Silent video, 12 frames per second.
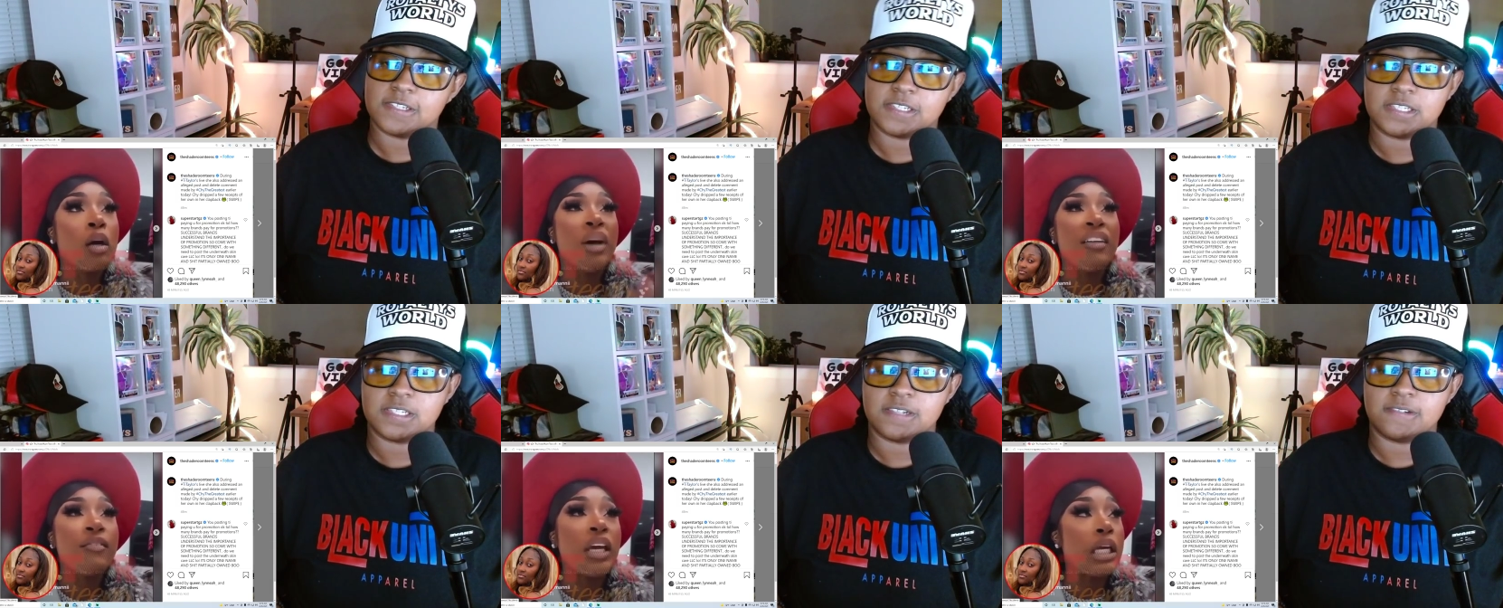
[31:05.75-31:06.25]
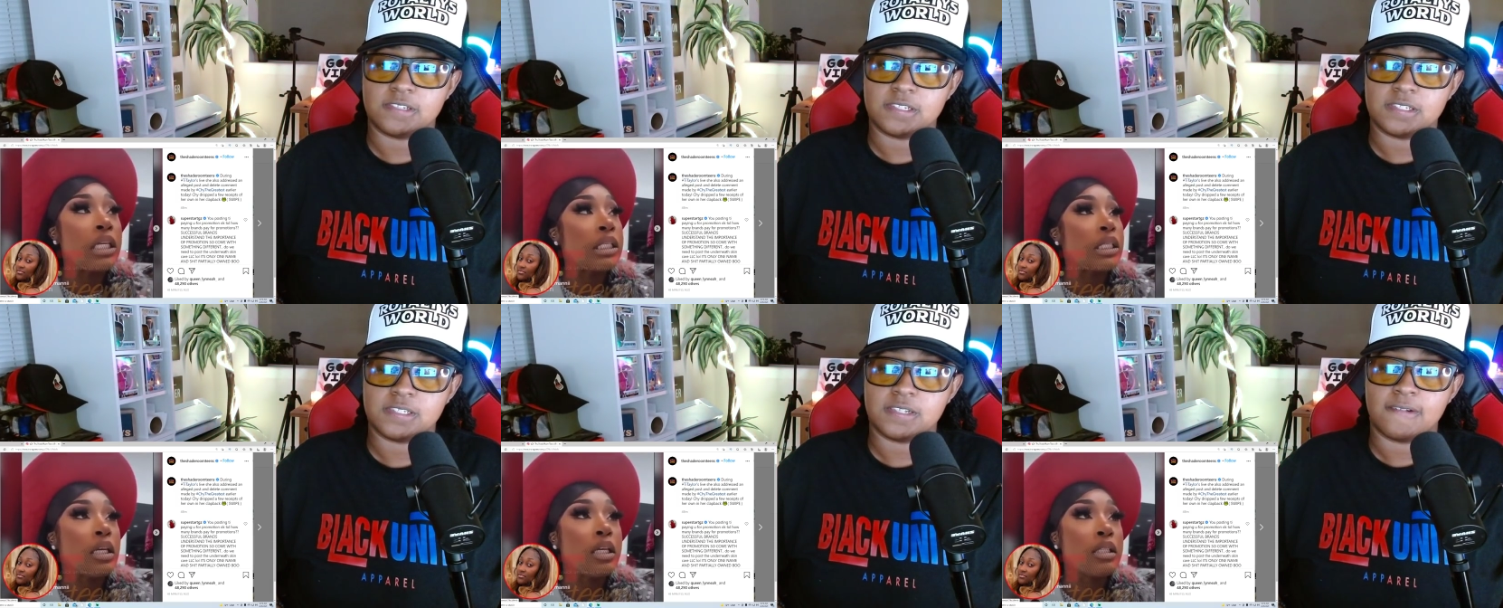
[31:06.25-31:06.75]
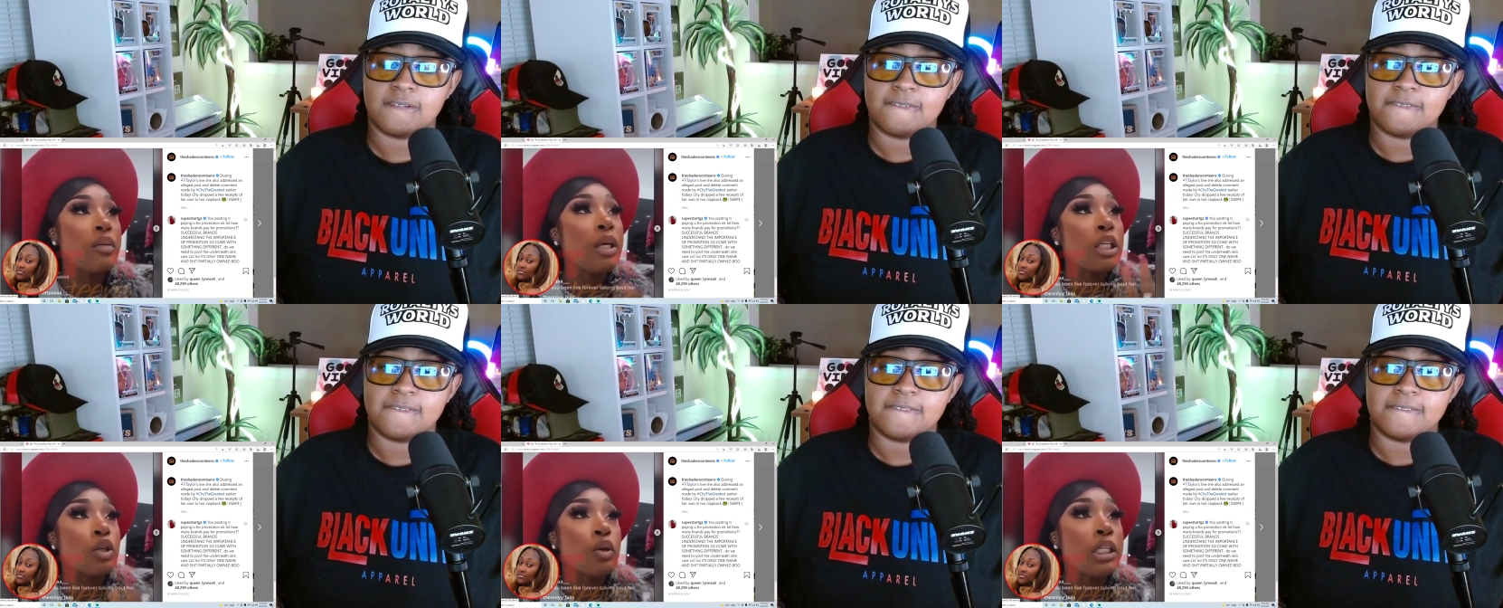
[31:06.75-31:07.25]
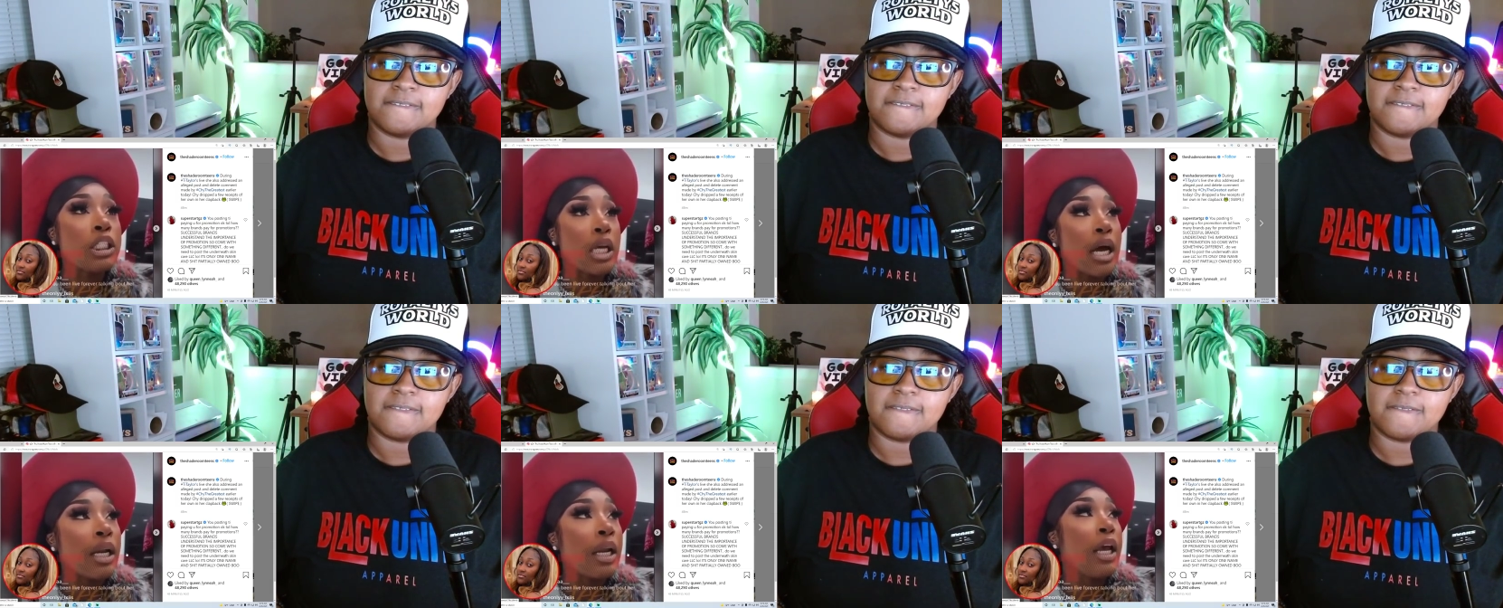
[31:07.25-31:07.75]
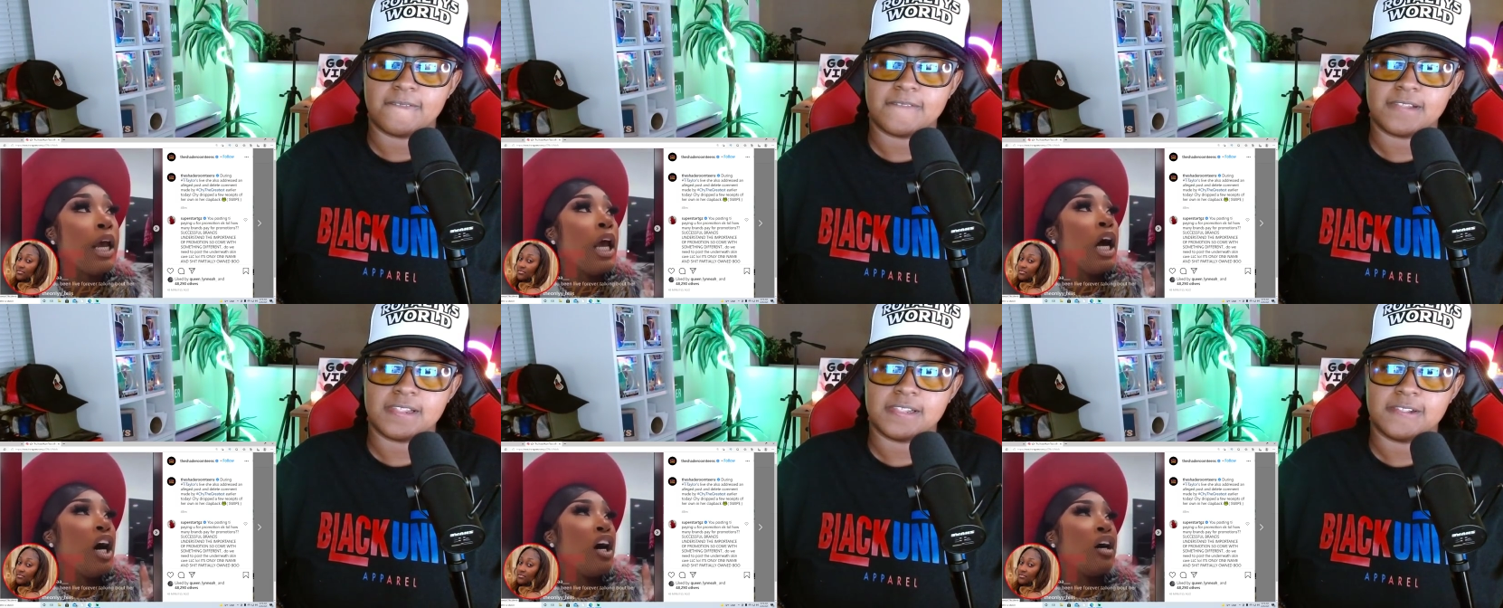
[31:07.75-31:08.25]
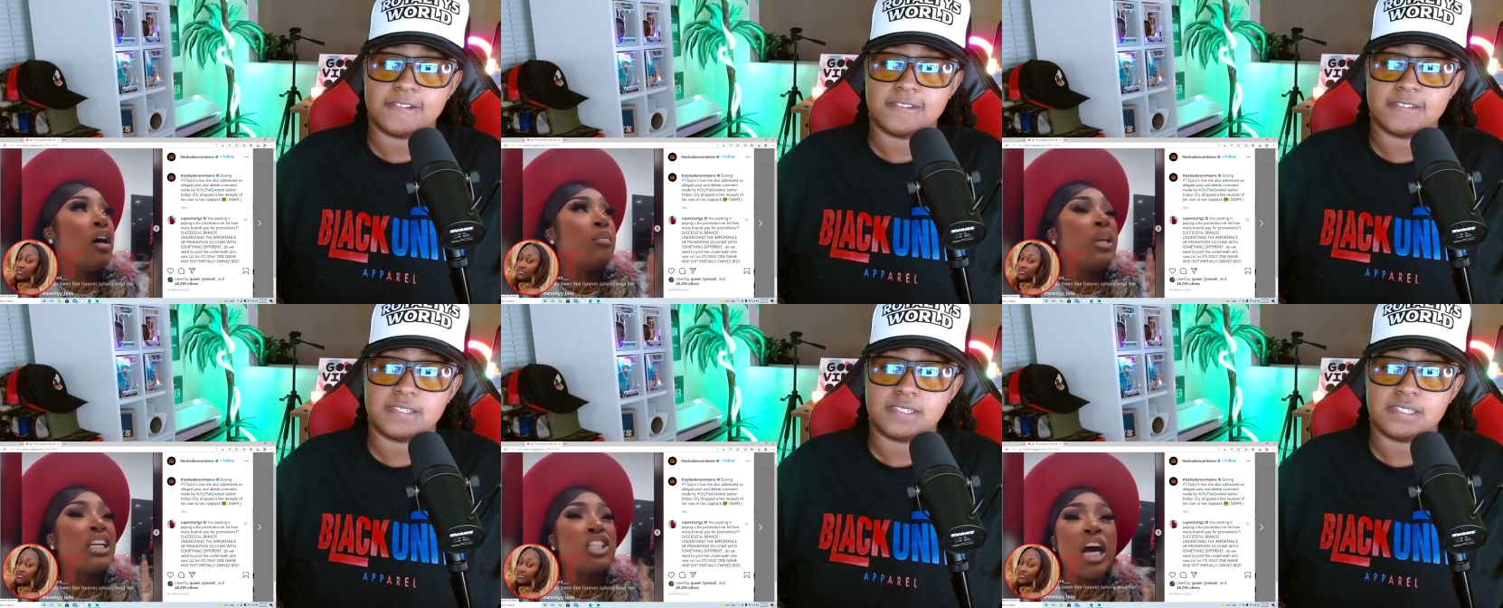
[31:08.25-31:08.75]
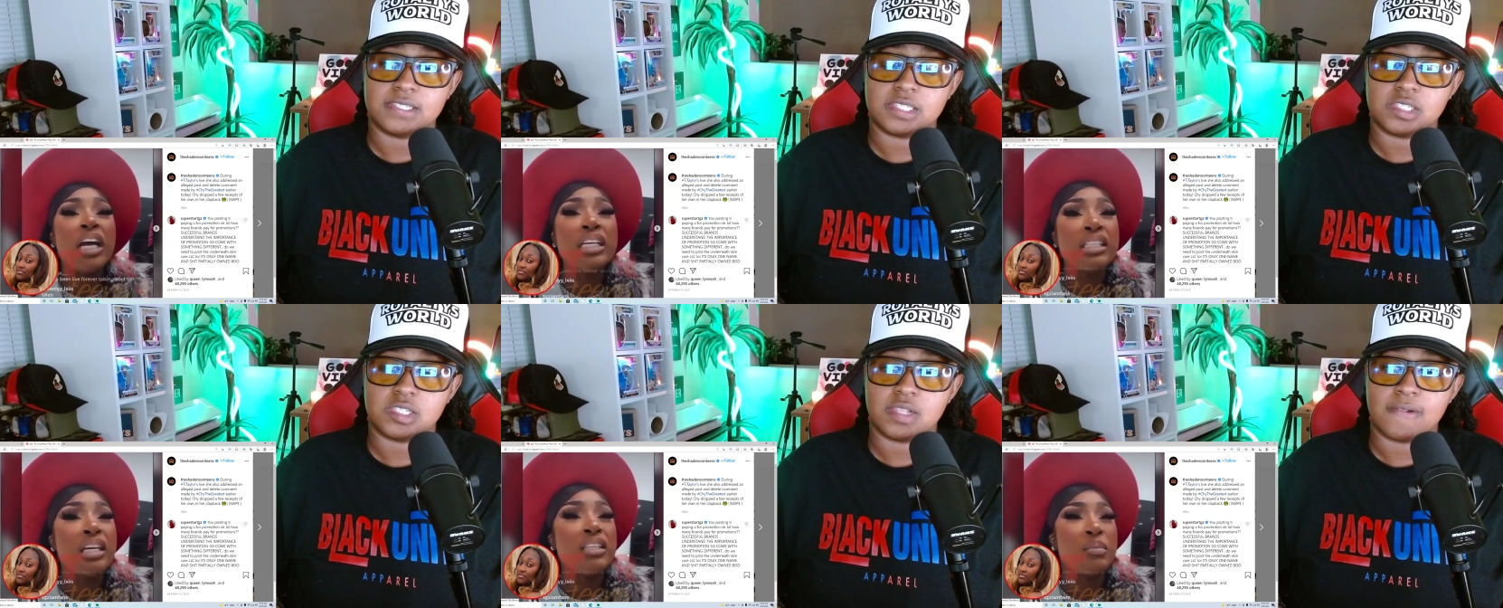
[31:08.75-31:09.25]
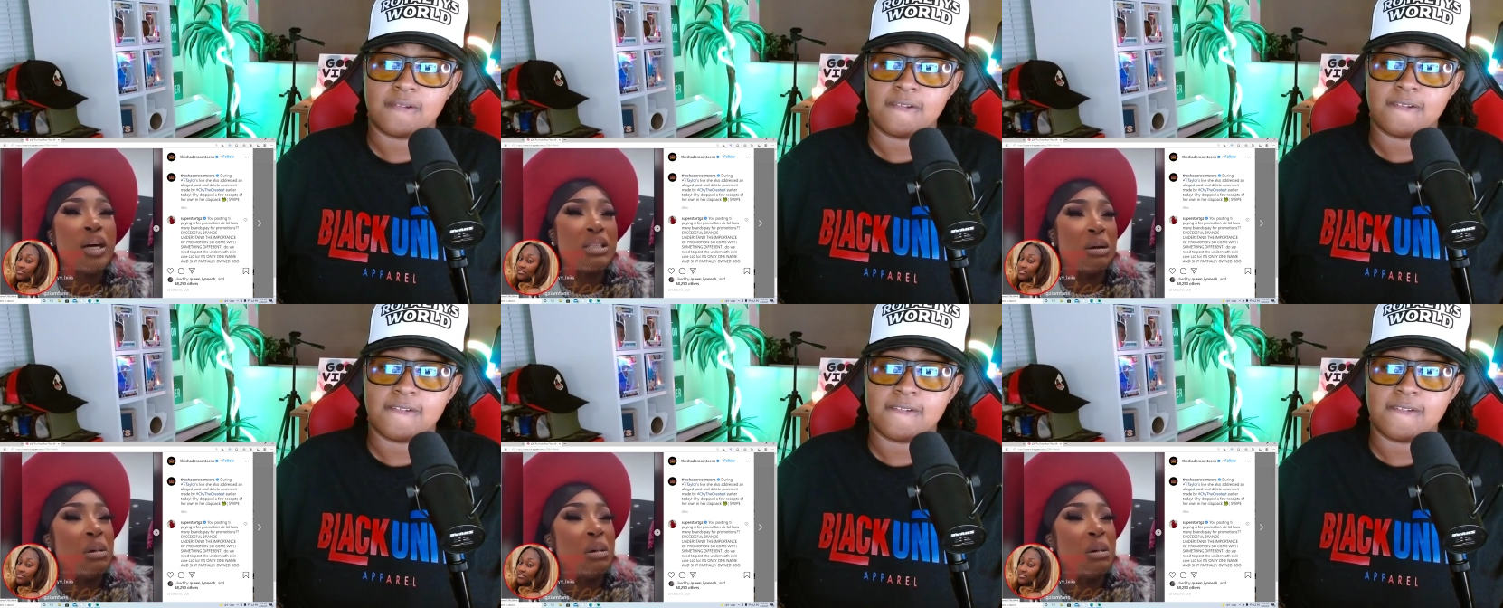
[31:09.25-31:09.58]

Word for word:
Speaker 1: My fans sent it to me and screenshotted it. That Chyna said something about some